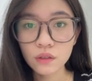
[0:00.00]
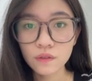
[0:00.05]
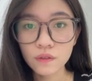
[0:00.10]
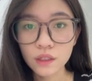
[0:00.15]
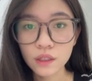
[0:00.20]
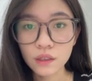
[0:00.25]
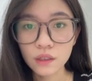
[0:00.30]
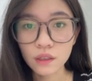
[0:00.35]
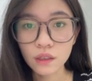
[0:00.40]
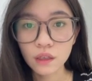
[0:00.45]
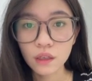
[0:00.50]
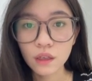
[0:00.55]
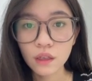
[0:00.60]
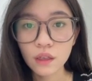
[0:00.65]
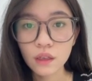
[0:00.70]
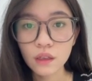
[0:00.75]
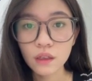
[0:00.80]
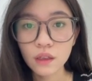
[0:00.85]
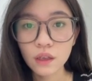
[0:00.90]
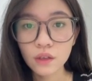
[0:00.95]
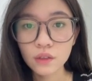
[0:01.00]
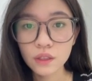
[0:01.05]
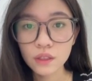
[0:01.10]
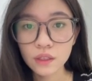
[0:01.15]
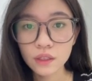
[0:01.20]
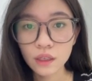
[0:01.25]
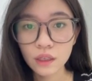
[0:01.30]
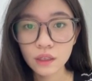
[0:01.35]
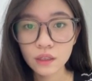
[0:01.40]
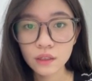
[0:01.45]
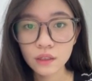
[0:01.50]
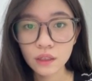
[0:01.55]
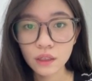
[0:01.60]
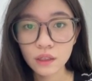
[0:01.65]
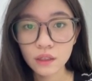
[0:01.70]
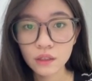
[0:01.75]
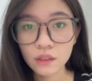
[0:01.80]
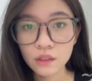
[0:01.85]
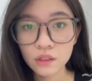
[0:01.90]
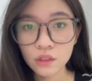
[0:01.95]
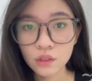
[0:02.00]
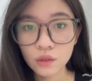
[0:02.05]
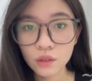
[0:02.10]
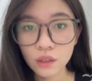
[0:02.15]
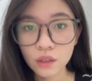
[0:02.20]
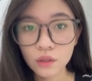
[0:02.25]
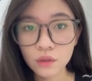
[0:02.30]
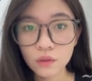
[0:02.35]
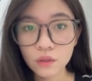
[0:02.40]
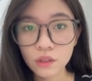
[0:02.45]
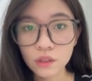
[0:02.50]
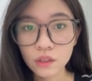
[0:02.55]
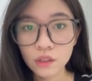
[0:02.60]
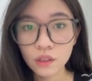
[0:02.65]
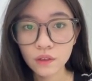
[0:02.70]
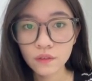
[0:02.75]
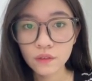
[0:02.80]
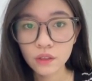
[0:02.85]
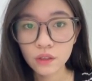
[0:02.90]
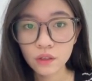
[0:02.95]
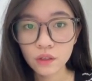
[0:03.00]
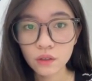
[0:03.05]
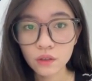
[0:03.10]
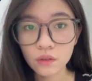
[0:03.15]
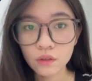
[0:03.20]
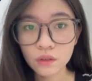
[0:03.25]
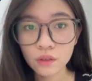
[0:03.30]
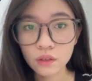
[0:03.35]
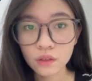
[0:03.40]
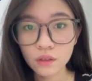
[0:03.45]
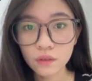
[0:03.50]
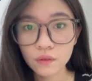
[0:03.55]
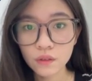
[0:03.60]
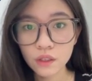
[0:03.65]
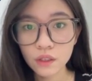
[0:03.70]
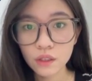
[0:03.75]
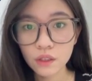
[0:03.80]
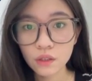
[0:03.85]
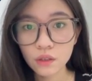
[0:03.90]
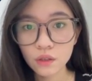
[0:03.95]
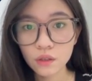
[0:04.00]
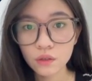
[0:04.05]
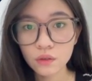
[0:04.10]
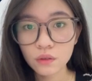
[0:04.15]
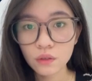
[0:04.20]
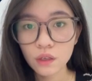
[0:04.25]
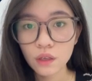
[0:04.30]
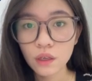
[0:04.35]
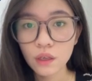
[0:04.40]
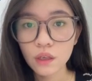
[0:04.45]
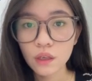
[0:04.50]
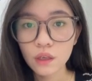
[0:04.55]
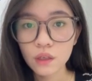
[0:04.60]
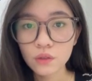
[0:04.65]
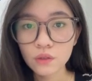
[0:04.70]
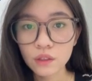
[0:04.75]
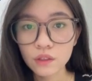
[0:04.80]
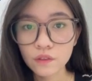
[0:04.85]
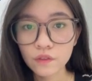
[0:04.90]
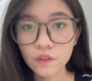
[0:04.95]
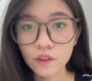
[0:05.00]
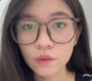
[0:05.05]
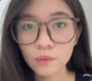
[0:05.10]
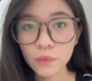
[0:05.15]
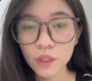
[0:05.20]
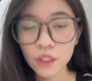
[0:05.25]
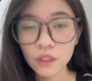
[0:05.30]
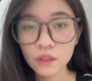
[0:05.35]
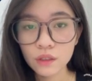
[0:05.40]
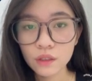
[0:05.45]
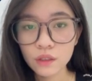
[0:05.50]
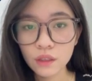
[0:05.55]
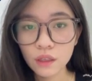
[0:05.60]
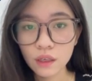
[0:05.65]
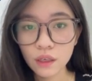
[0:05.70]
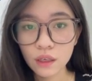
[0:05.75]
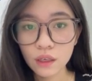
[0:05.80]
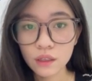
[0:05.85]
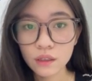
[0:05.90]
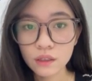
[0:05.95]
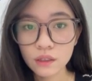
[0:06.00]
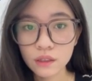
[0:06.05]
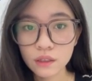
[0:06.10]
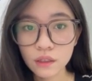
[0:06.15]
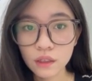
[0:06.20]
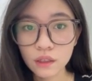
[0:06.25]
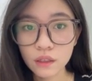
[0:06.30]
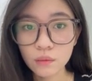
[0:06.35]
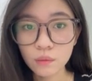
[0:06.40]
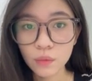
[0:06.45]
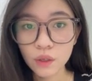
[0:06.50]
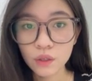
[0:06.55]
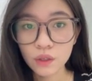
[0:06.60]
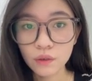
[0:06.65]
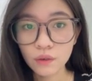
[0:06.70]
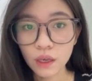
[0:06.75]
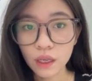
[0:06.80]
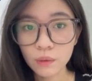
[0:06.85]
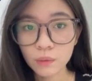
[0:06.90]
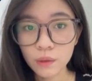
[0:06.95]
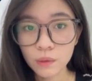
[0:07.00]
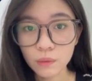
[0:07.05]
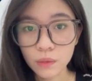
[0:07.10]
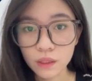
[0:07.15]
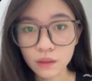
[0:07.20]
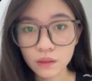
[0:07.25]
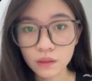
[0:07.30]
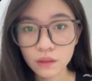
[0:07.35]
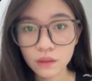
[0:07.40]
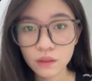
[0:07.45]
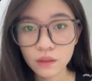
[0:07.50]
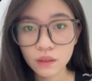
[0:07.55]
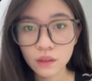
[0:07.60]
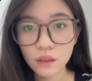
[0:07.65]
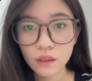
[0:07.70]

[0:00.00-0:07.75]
of the logistics industry to achieve the goals of digital transformation and sustainable development.